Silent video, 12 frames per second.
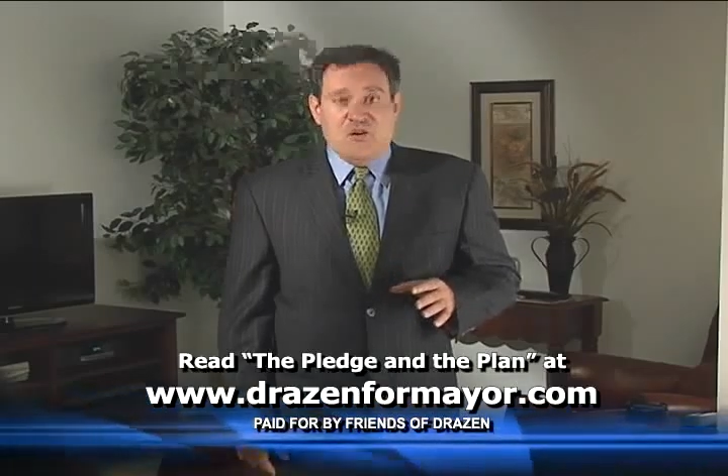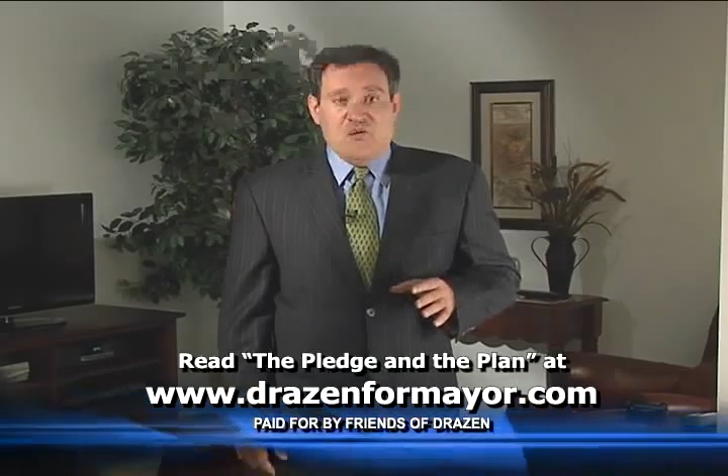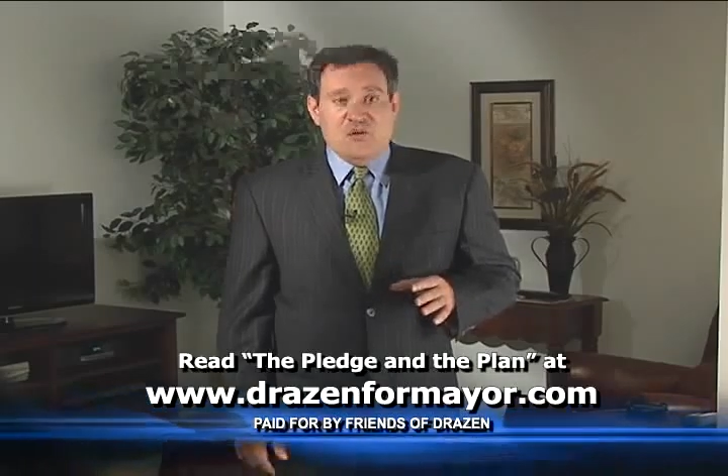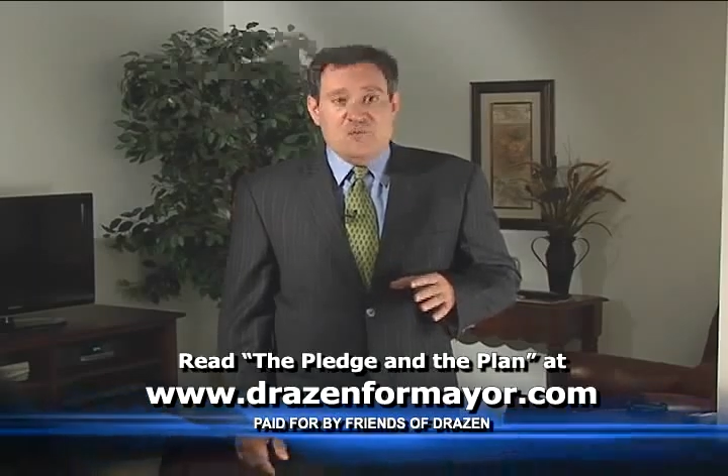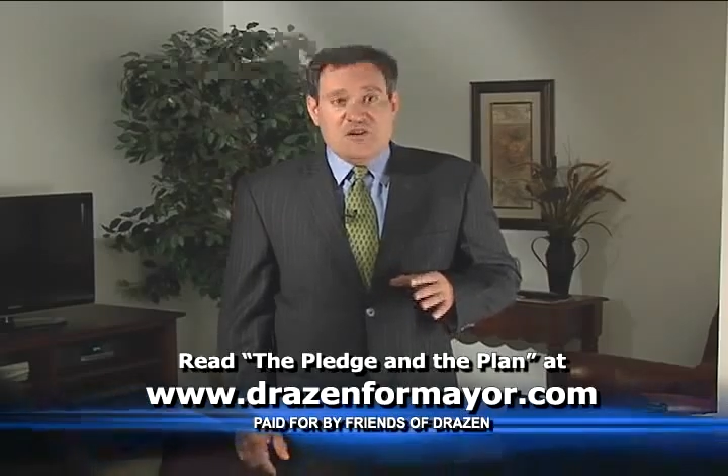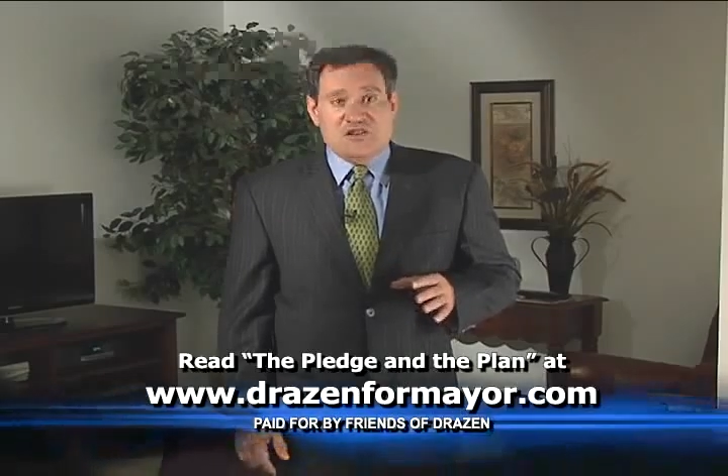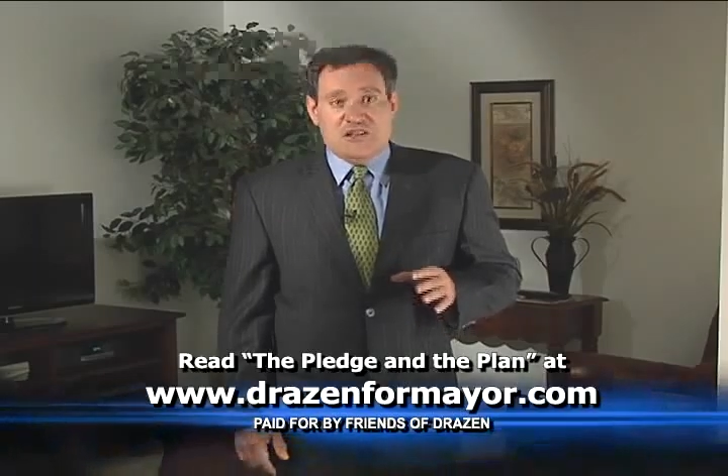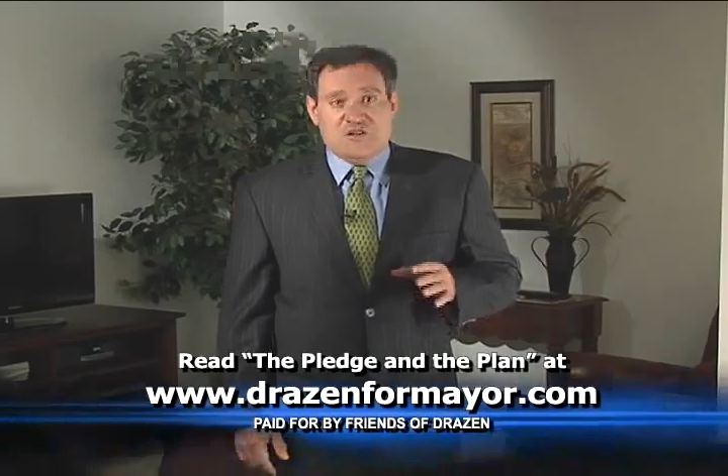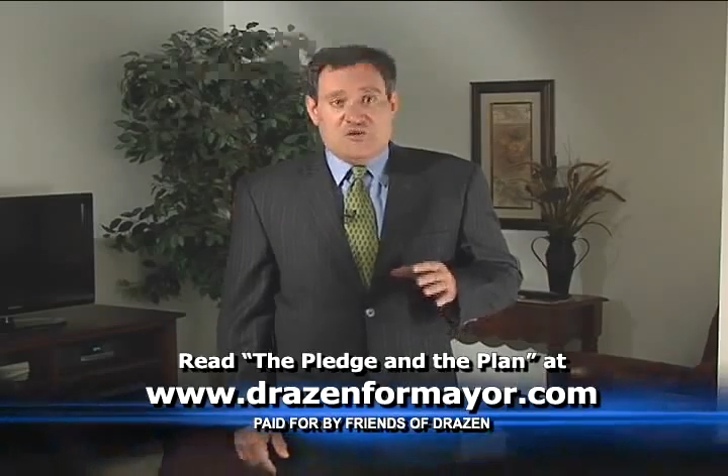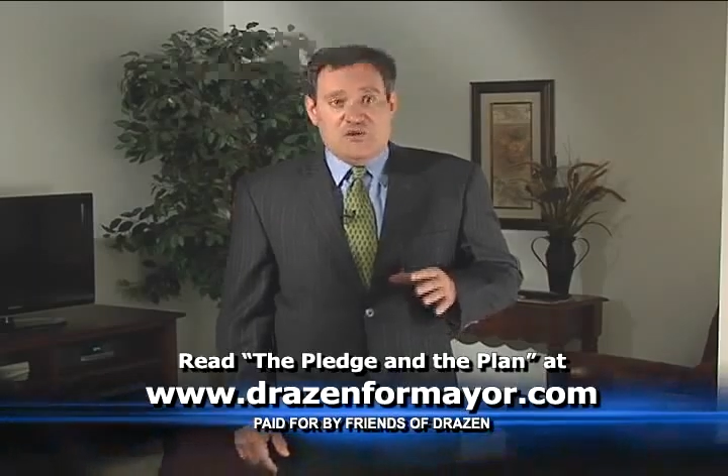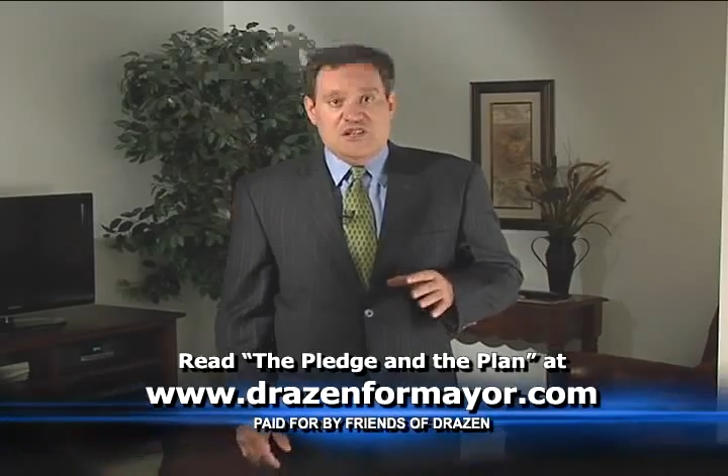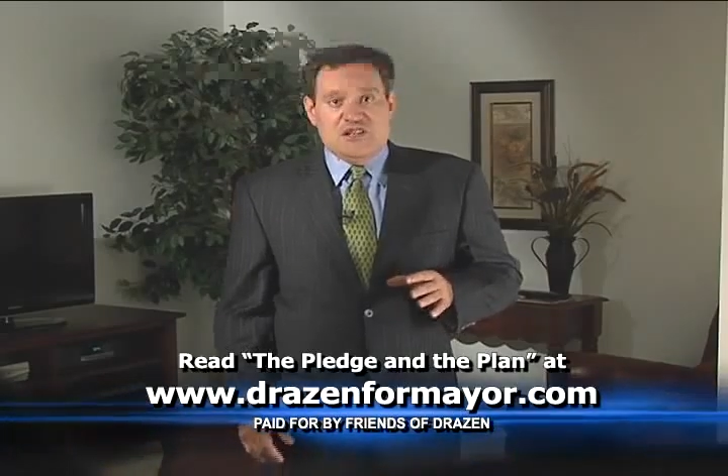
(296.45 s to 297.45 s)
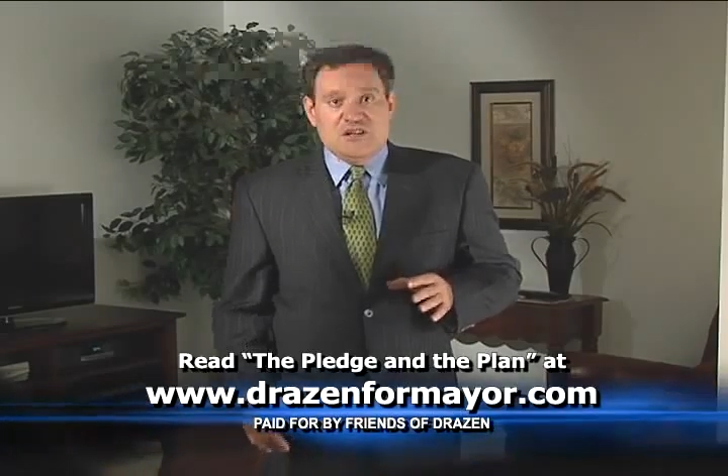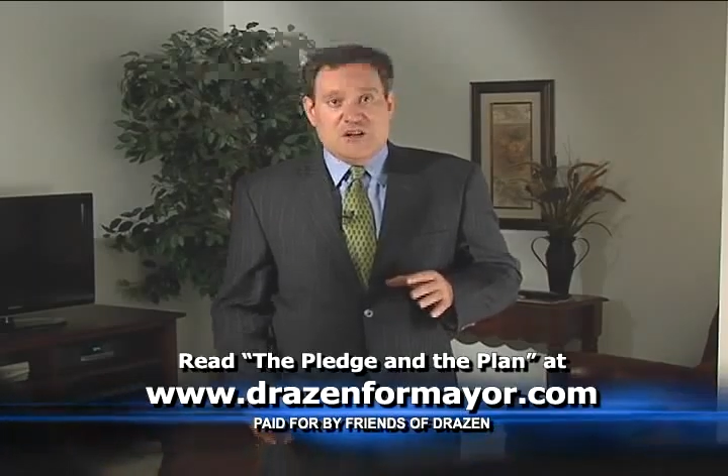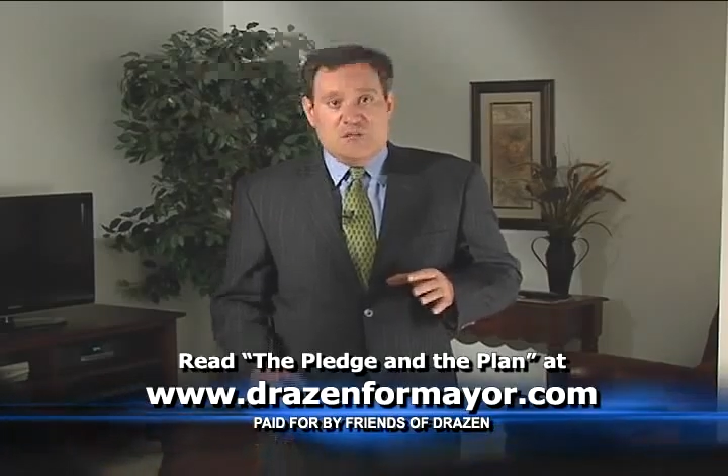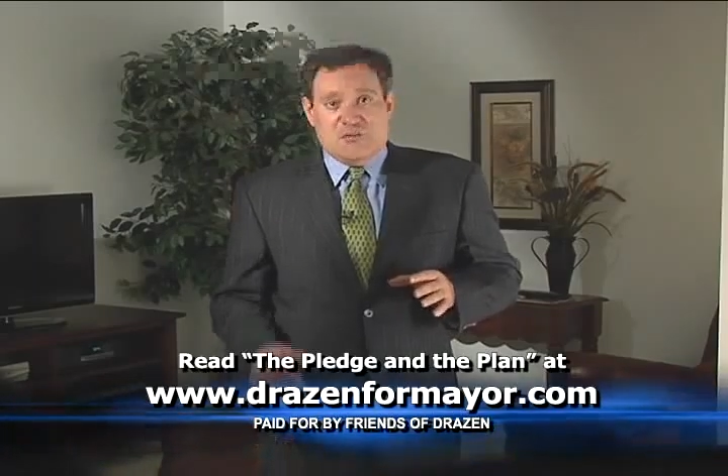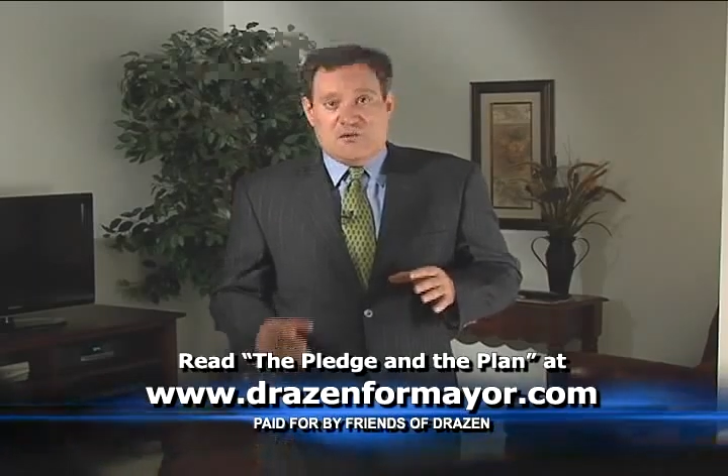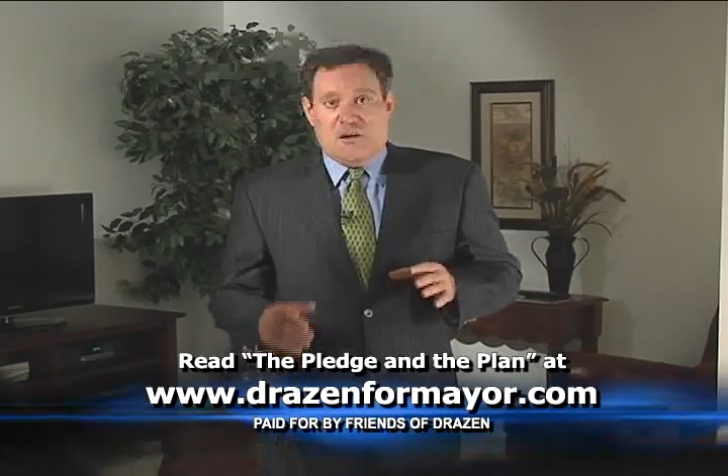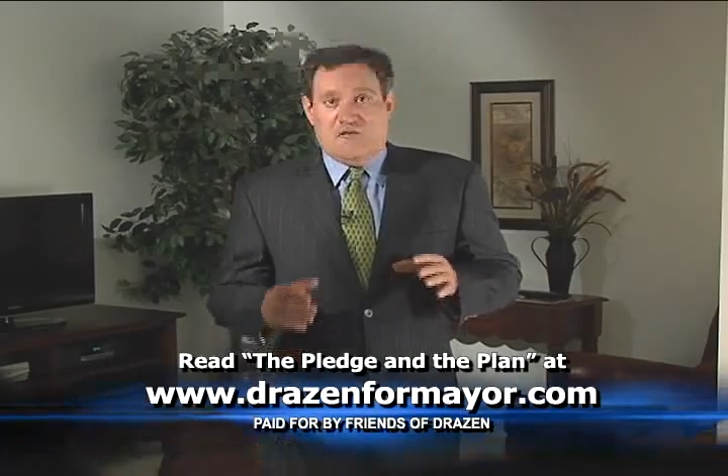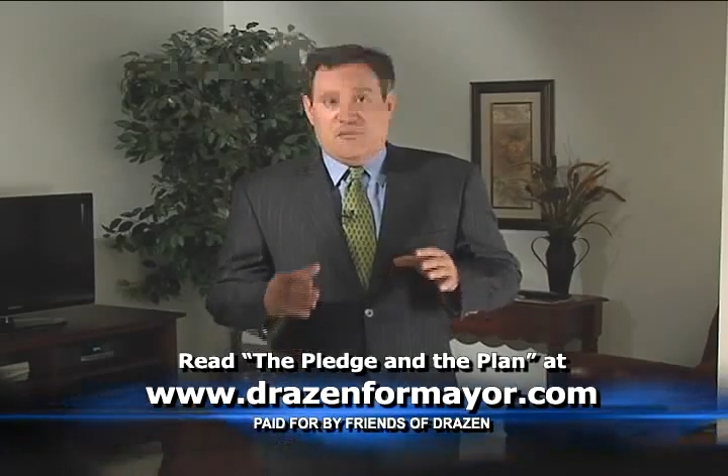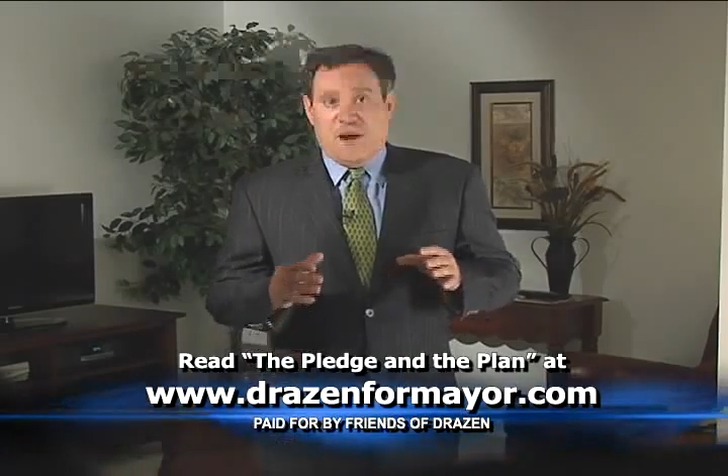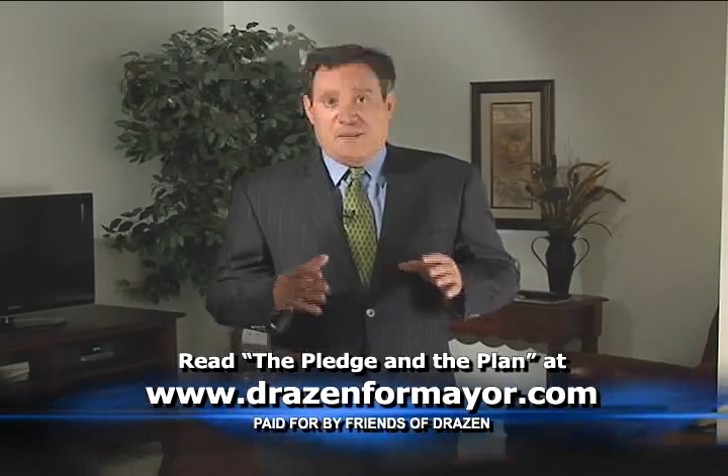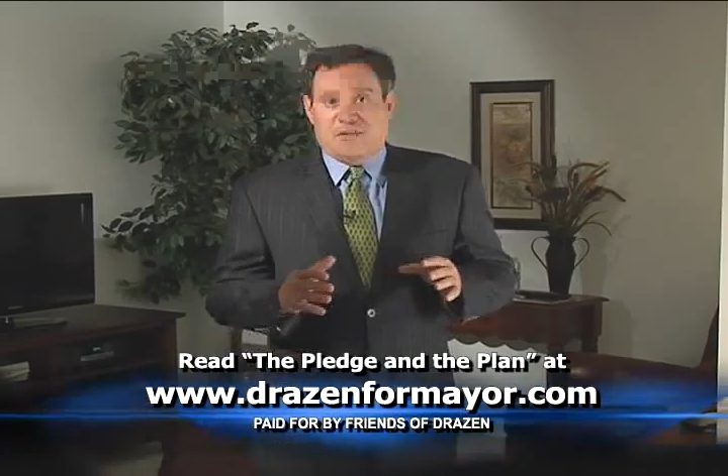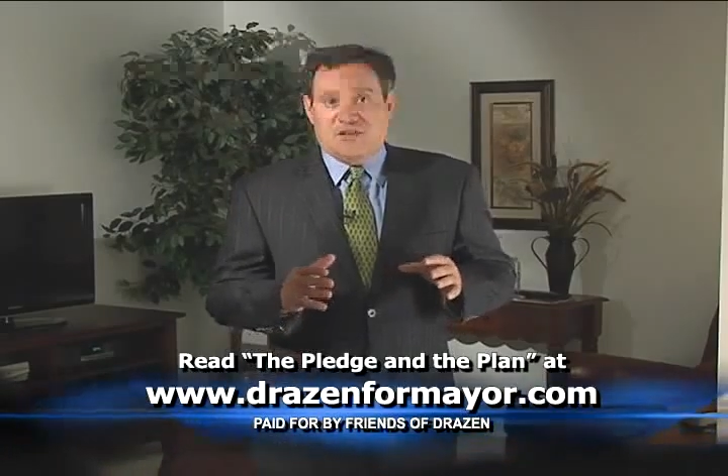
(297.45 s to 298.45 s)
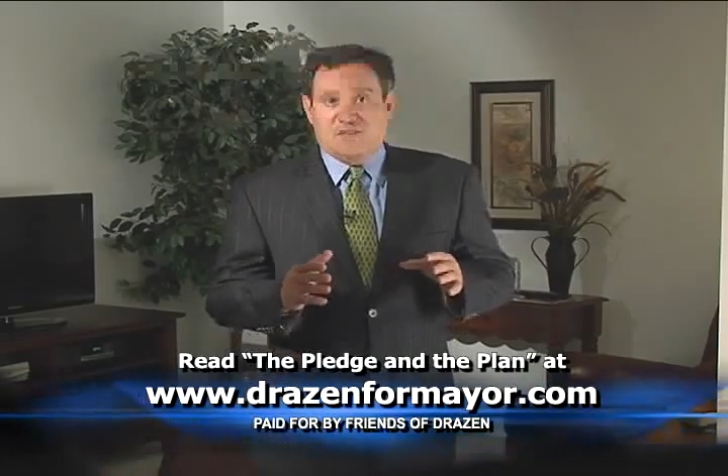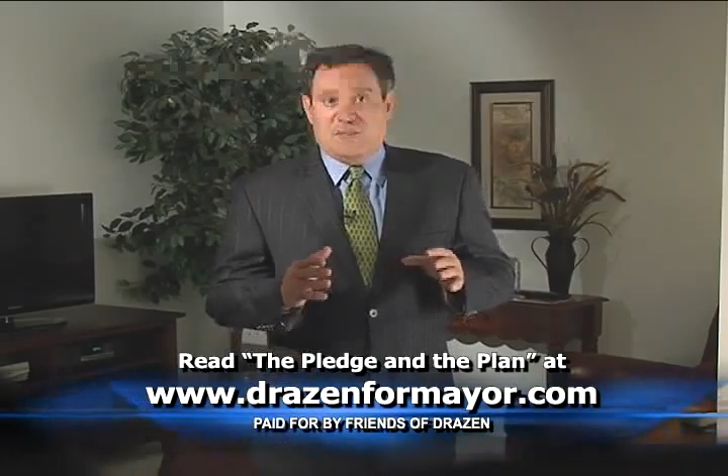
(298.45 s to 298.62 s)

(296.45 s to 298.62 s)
we must increase the number of properties